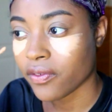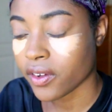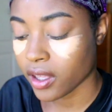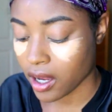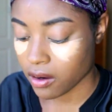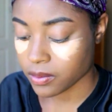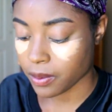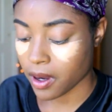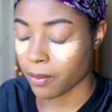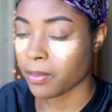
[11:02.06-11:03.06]
feel like I was
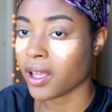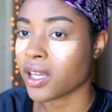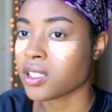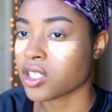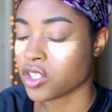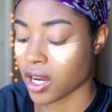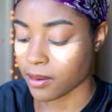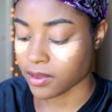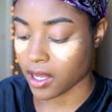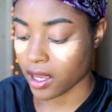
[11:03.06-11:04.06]
applying to
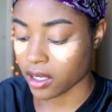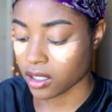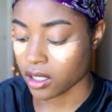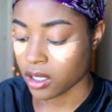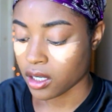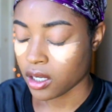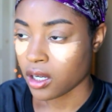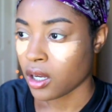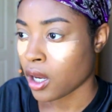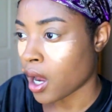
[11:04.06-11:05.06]
jobs that
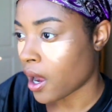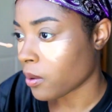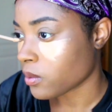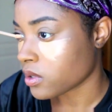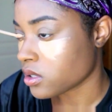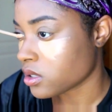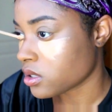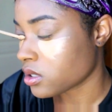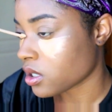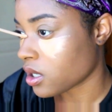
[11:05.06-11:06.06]
I
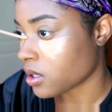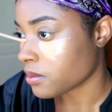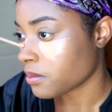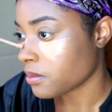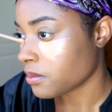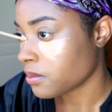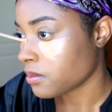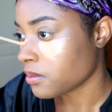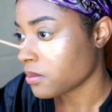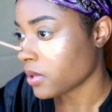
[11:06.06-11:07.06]
was um
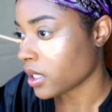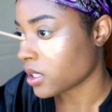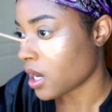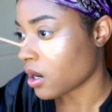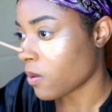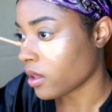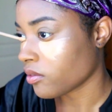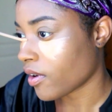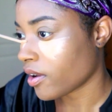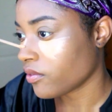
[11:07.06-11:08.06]
like not
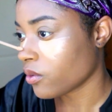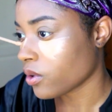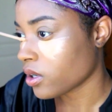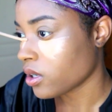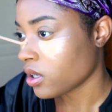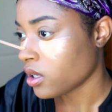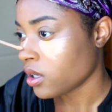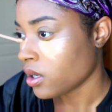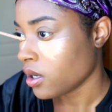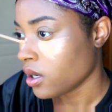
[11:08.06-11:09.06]
qualified for.
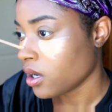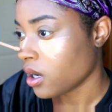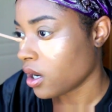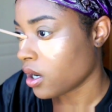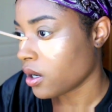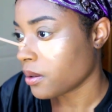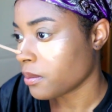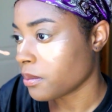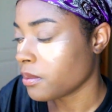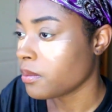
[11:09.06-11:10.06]

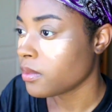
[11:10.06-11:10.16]
Um